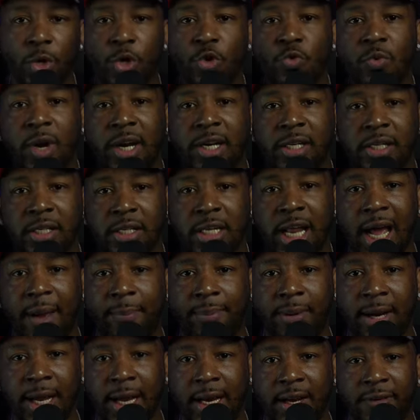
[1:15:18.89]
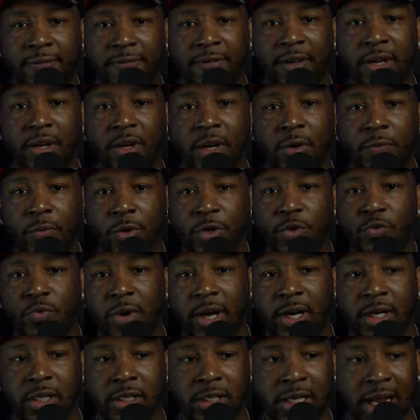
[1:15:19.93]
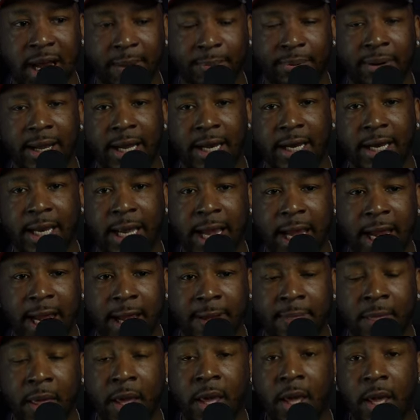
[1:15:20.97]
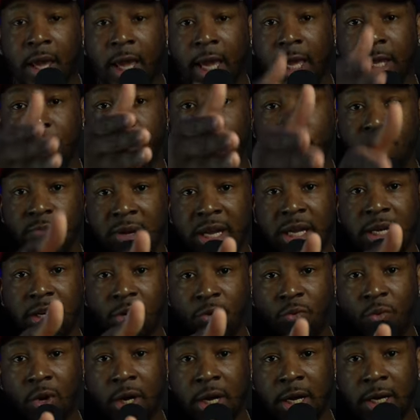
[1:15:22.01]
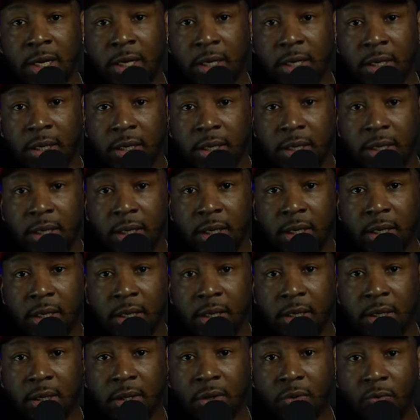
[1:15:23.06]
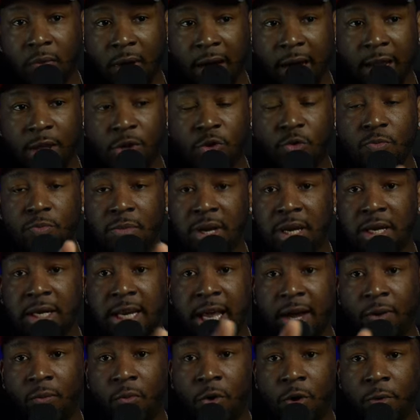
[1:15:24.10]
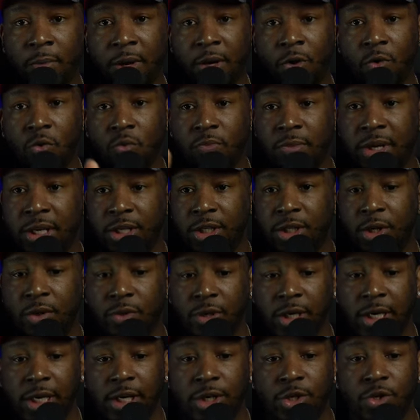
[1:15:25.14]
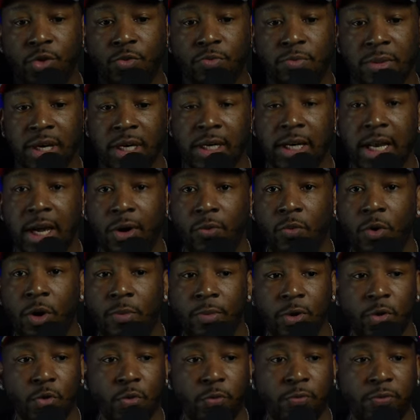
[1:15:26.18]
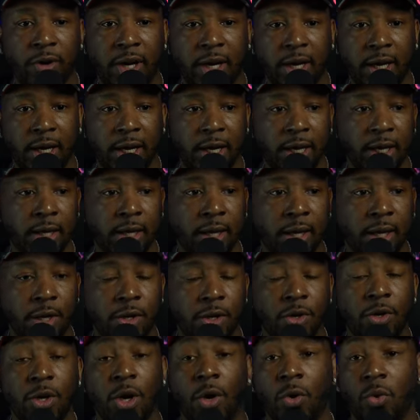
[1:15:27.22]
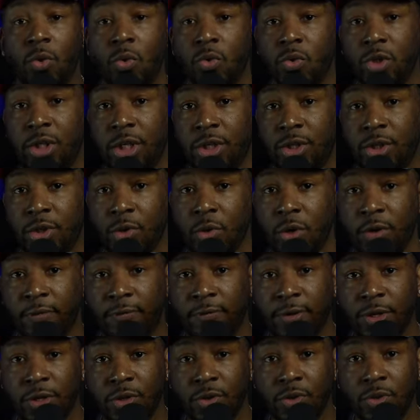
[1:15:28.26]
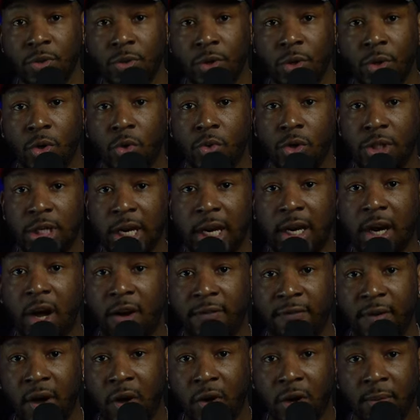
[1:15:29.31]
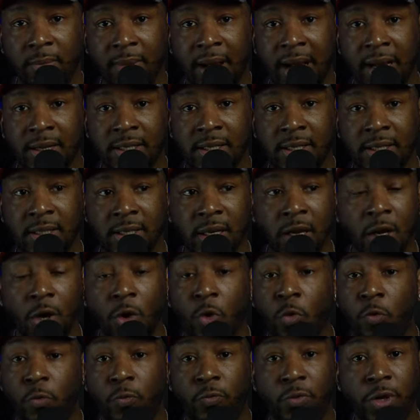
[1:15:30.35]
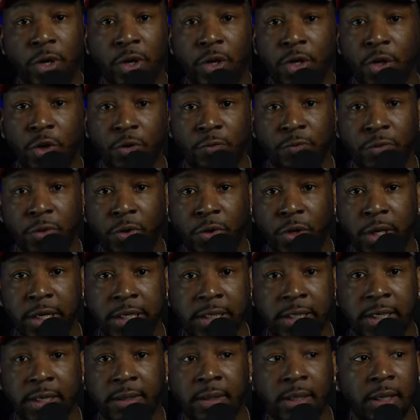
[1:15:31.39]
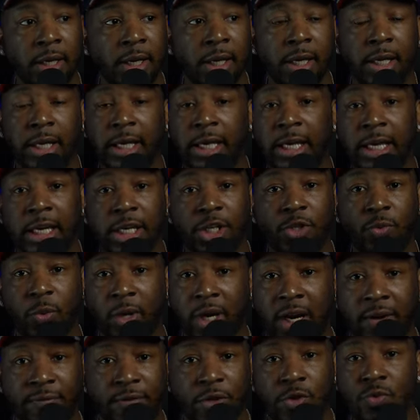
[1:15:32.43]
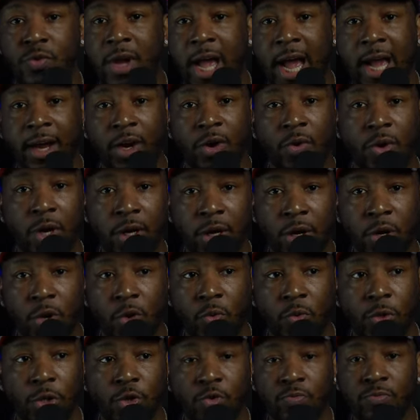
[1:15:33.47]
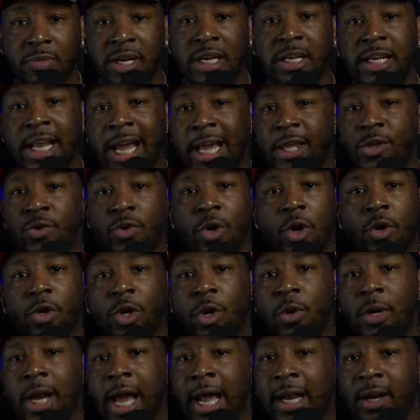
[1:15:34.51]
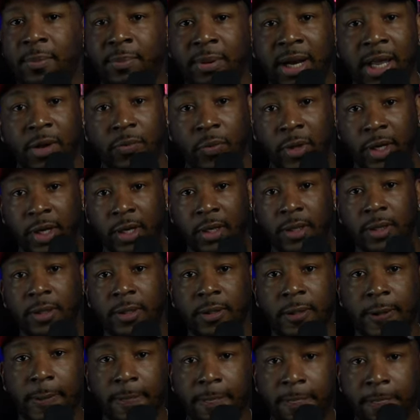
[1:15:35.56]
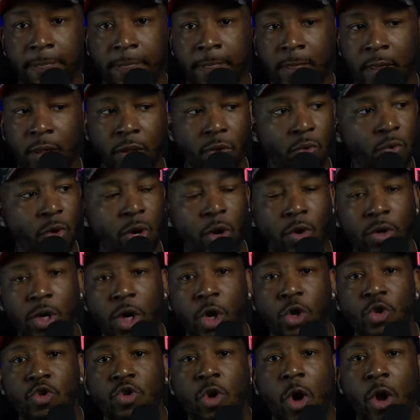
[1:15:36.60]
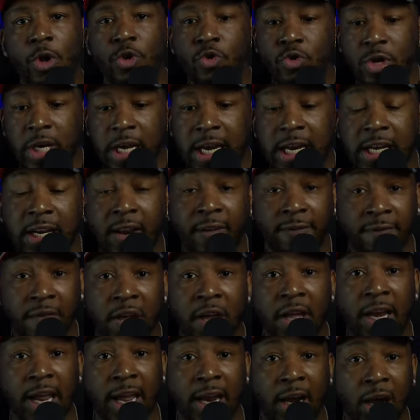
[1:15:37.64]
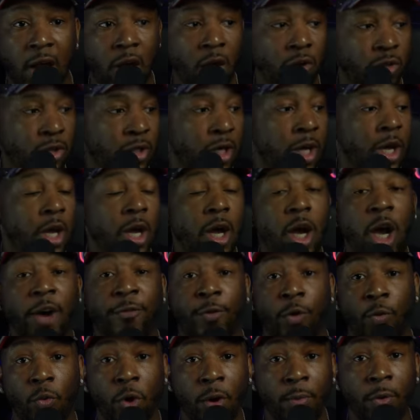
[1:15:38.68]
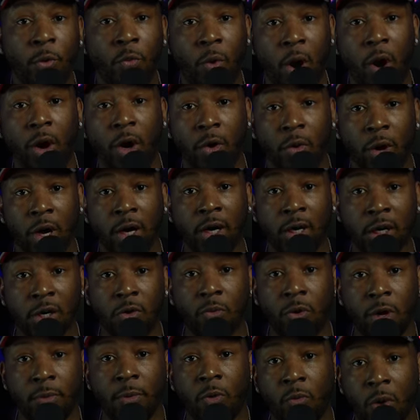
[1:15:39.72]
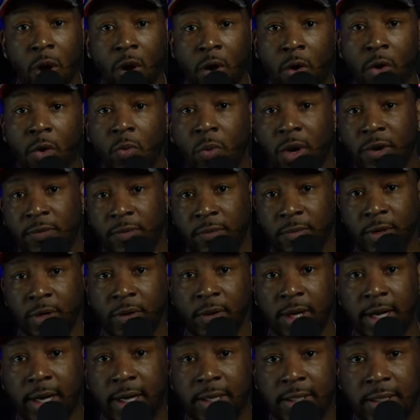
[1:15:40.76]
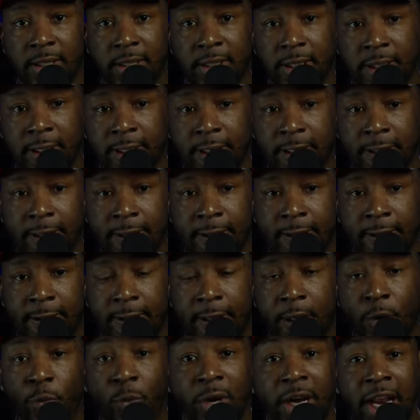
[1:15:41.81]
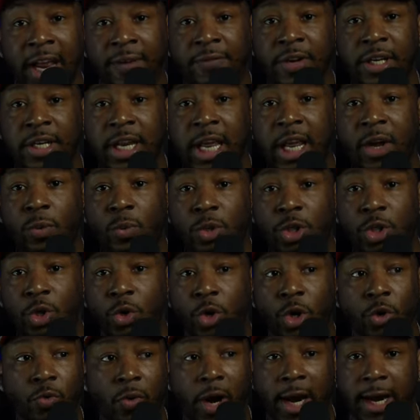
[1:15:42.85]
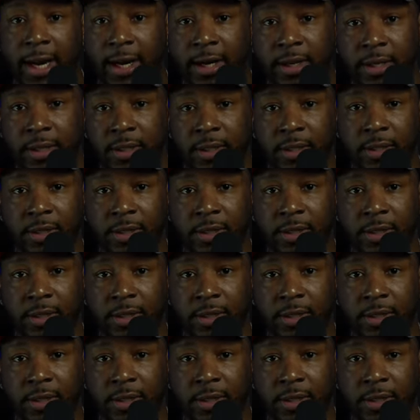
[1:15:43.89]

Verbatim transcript: when you're ready to stop playing the field, and when you're ready to stop playing the game, and you meet the one, right? You meet that woman who meets your needs. You meet that woman who fucking, you know, who just do it for you, who check off all the boxes, who feel your voice and ease whatever you got going on. When you meet that, you're gonna know not to play with it. You're gonna know. You going you need to feel that loss of a woman walking, a good woman walking away from your ass when everything was going right